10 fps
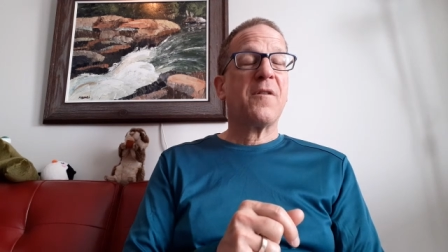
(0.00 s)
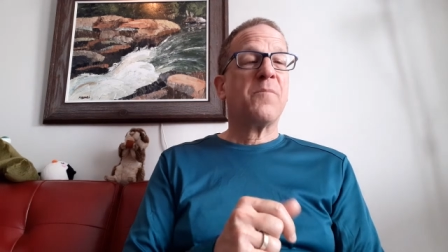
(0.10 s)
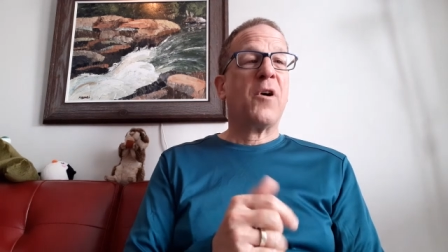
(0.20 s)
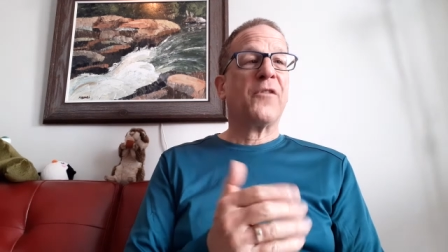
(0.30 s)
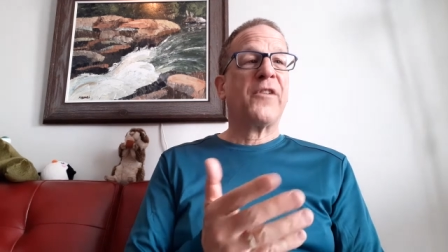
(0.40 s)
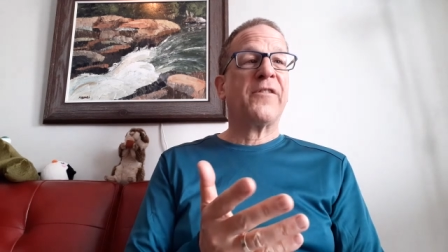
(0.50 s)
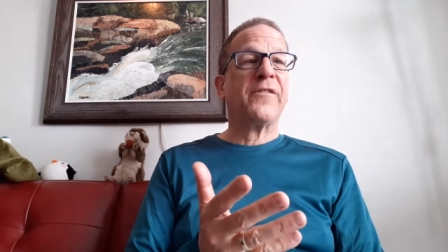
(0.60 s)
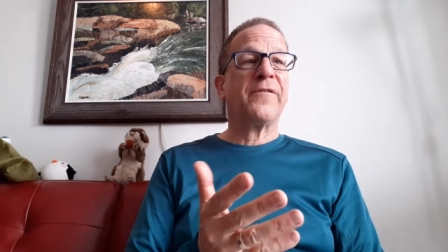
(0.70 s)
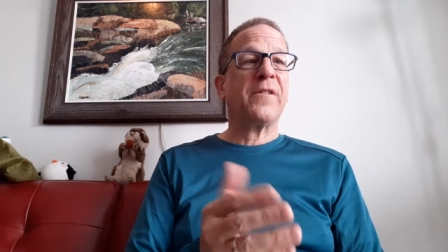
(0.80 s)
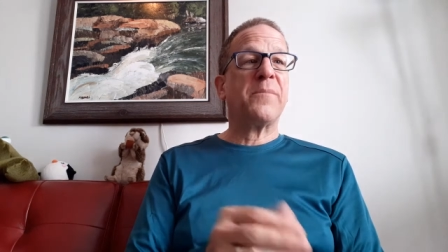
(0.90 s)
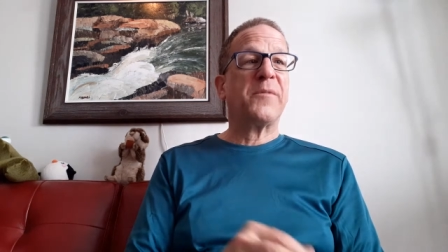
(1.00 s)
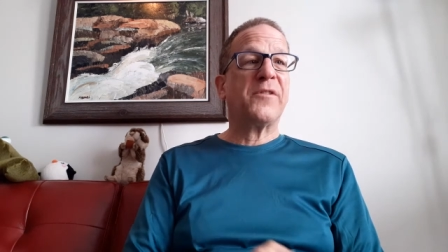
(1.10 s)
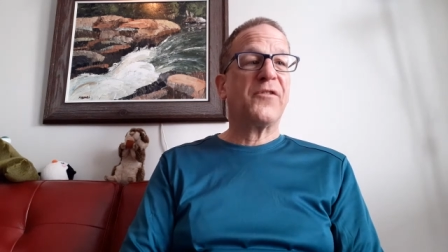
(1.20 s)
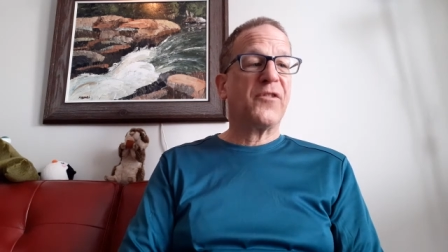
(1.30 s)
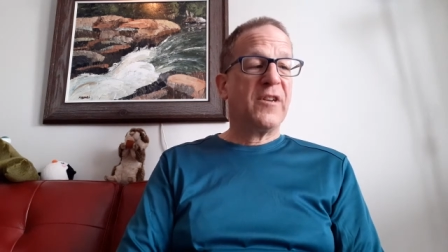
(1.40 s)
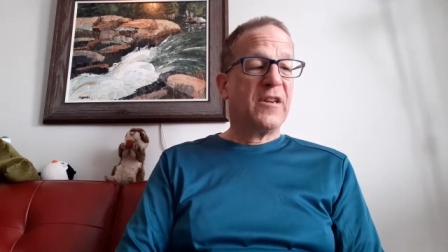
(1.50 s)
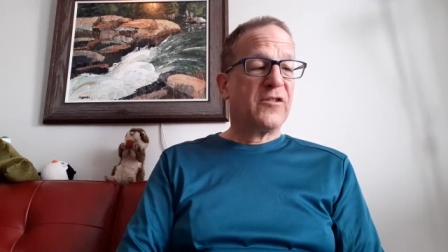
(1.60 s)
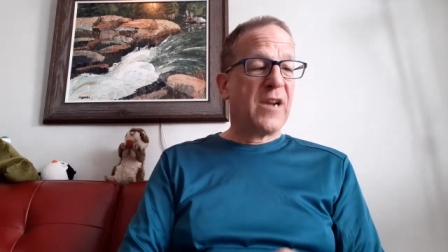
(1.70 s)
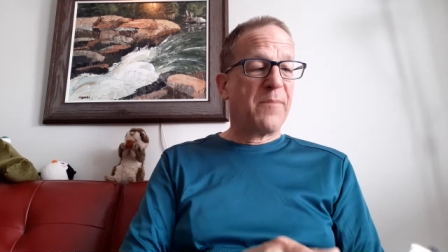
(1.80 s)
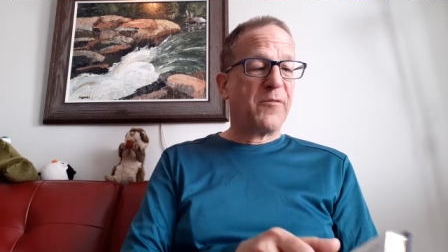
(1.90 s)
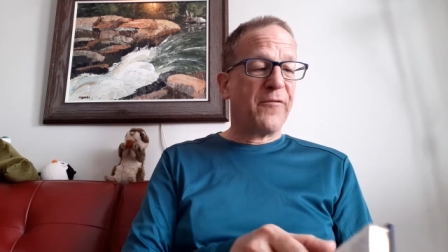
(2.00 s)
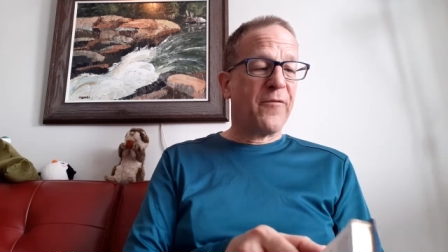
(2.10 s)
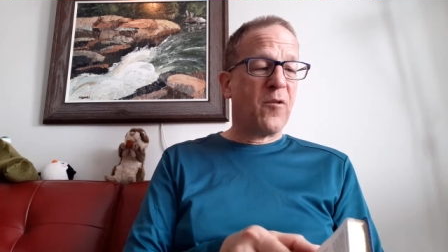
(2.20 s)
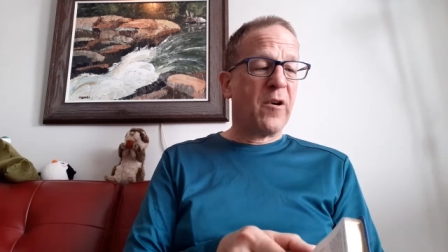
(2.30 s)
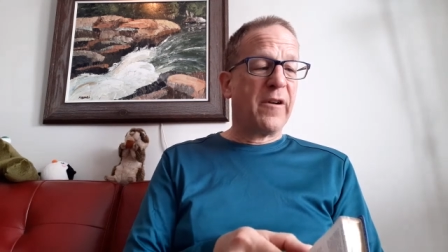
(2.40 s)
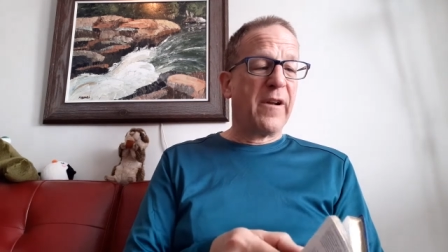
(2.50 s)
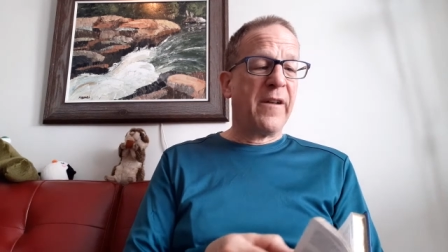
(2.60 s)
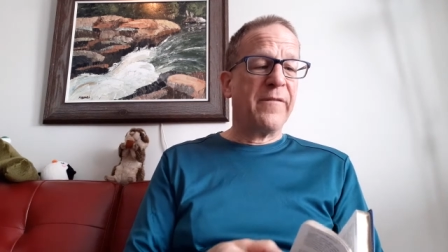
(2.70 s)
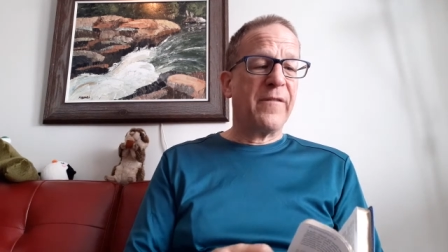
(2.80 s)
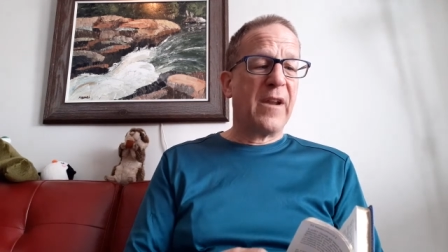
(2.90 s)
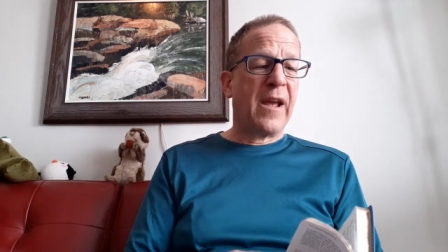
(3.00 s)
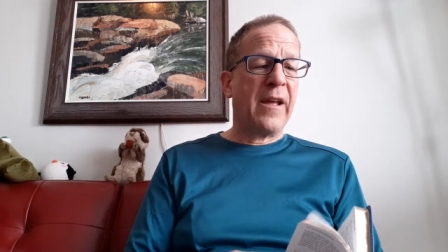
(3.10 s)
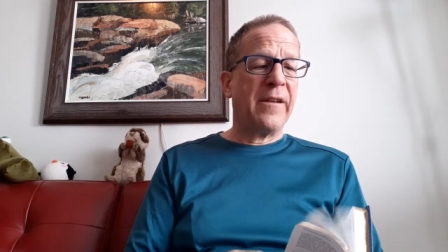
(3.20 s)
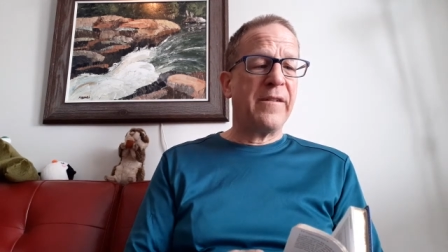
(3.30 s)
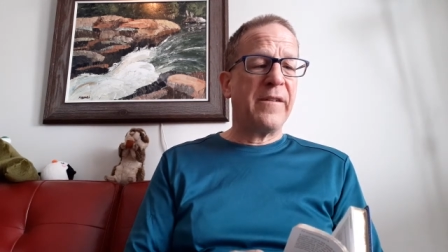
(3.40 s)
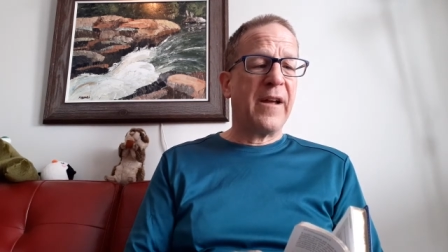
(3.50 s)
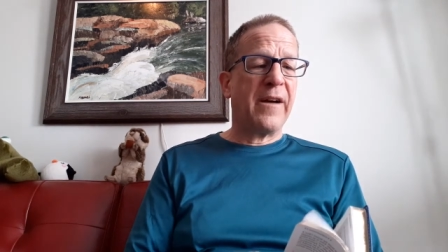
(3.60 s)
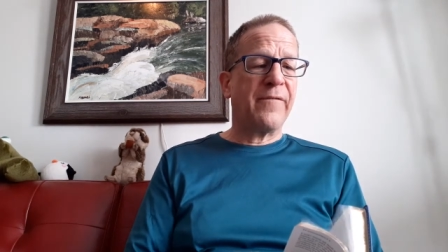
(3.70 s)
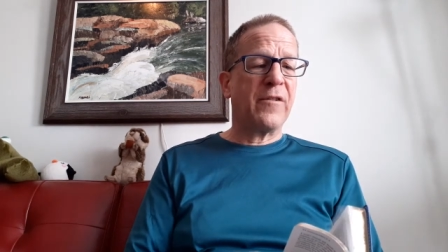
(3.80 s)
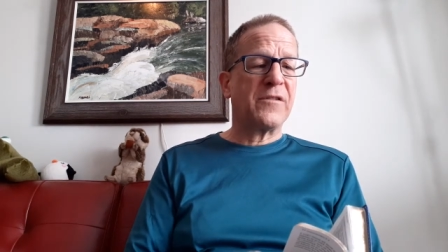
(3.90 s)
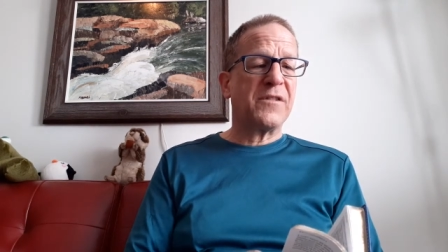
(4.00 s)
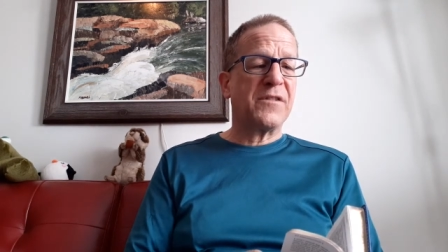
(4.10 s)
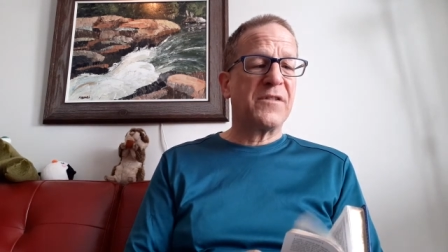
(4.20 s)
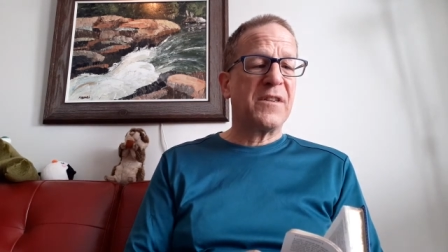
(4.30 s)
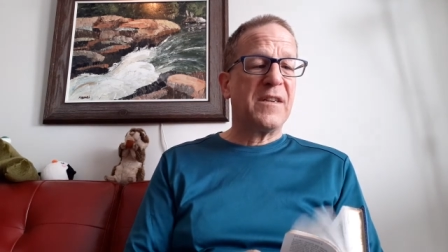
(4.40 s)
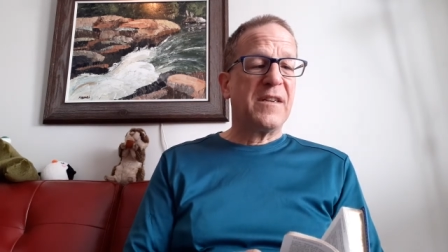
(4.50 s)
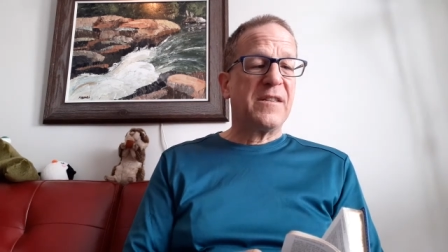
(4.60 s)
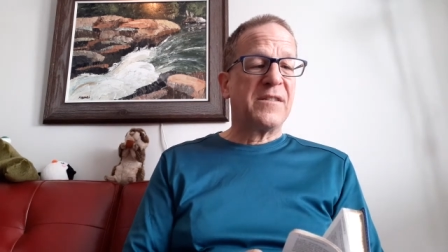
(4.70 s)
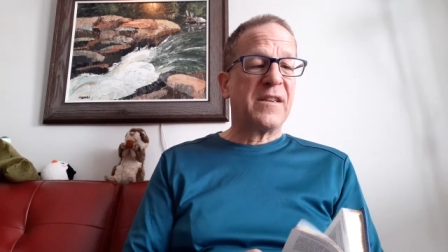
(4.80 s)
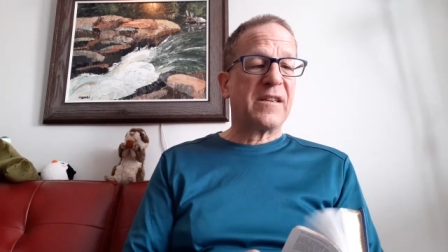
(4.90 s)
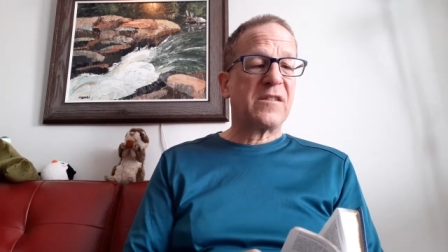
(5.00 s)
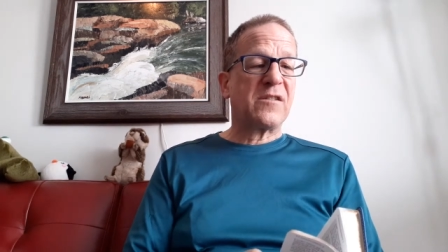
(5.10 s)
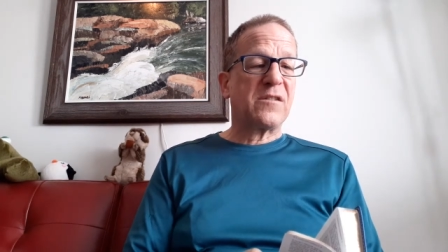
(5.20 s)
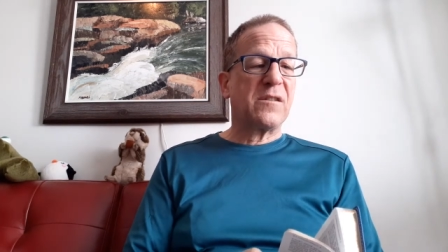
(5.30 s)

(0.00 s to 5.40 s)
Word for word: Paul says in Philippians chapter 4 and, and uh, verses 6,